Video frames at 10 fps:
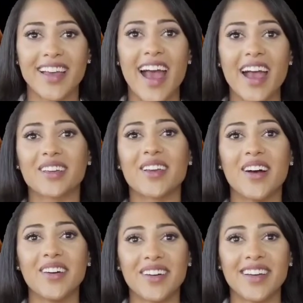getting
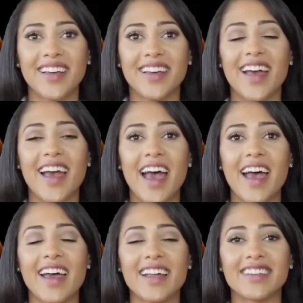darker once getting
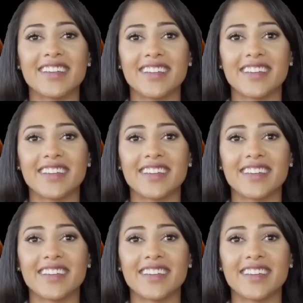lighter?